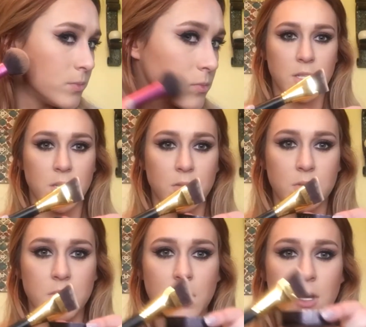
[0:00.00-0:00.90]

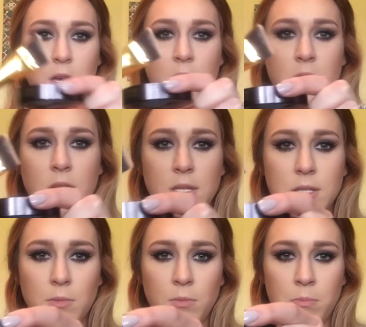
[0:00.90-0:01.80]
Use this
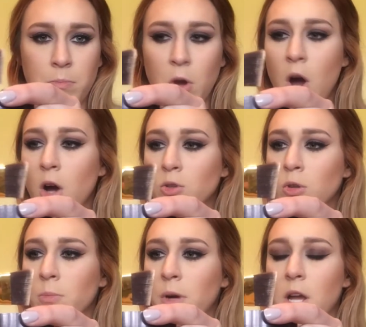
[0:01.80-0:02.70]
contour
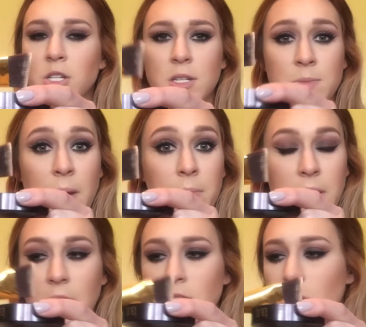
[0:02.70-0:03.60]
brush, and it's by
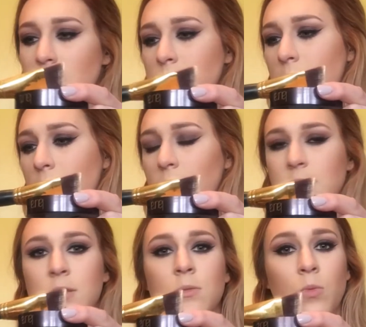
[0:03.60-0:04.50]

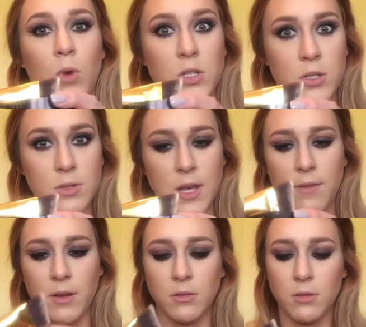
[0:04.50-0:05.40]
BHcosmetics
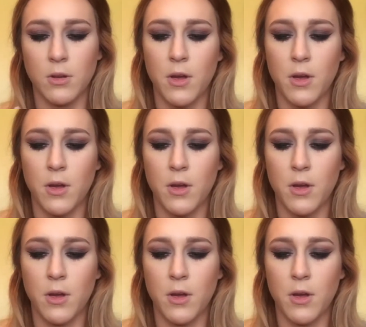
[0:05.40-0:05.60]
127.